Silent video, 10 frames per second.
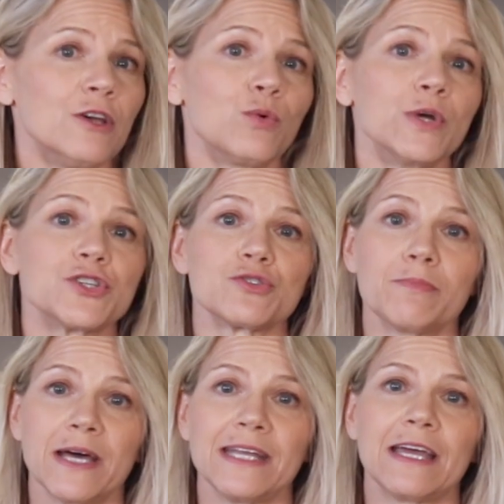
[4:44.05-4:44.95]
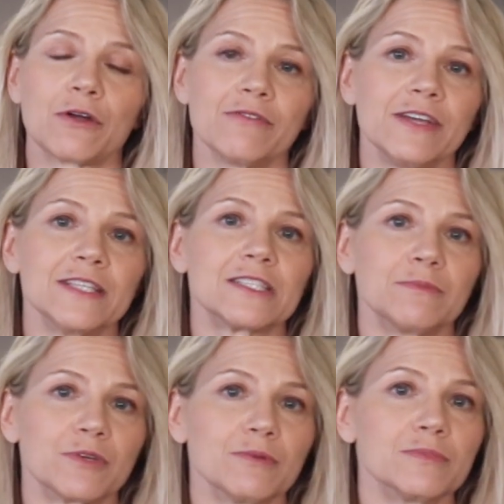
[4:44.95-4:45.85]
which might aggravate
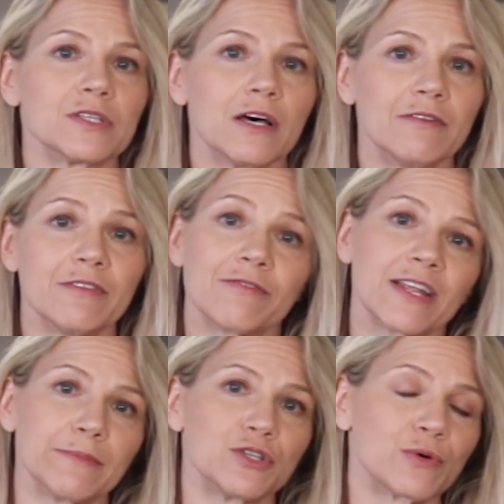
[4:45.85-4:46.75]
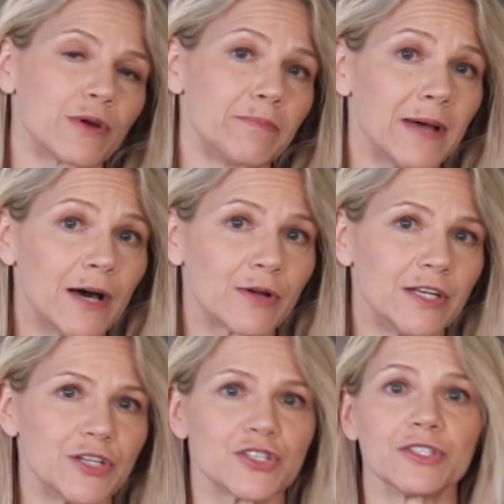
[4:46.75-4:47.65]
symptoms of inflammatory bowel
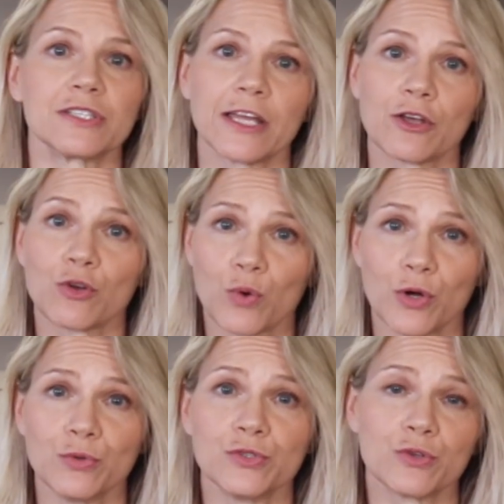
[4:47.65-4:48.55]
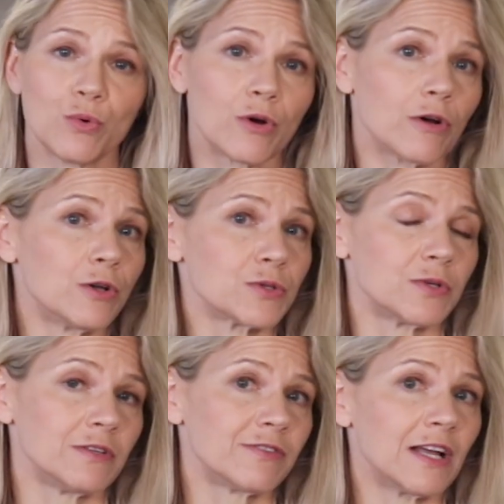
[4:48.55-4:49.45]
conditions like Crohn's or
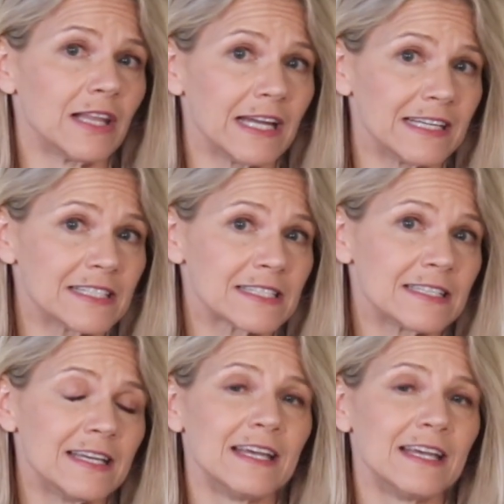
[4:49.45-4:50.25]
ulcerative colitis.